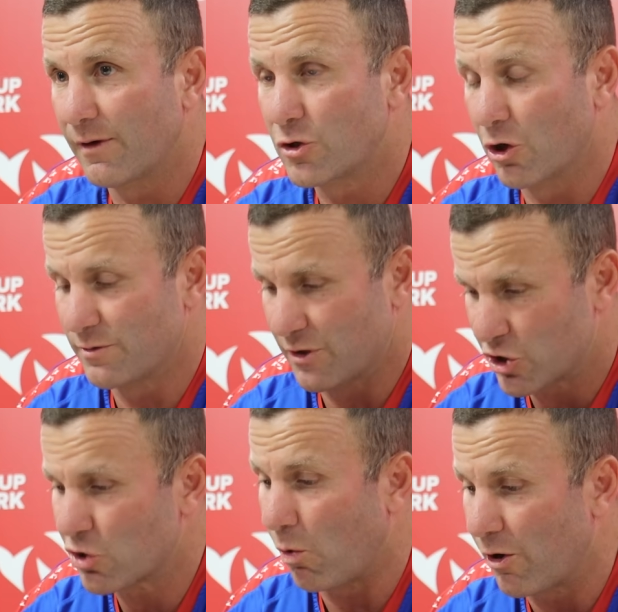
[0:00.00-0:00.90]
in terms of the
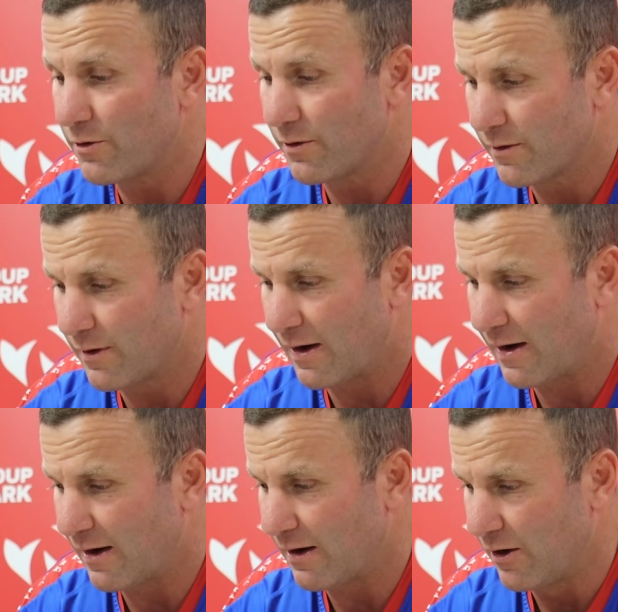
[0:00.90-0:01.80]
squad,
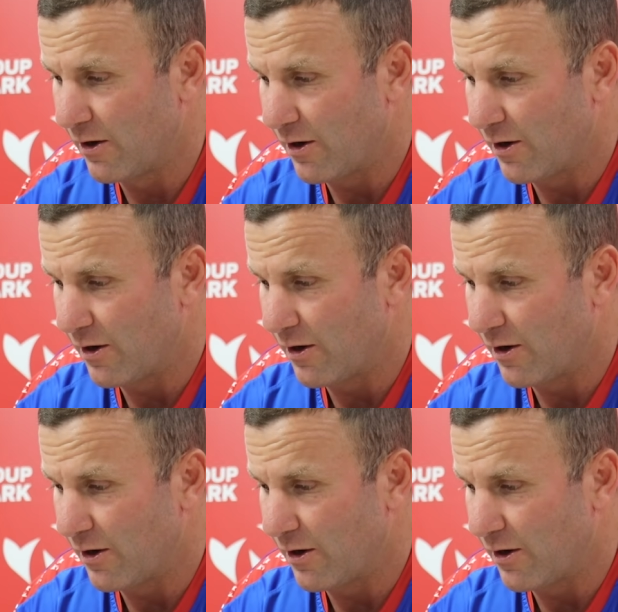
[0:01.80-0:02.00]
not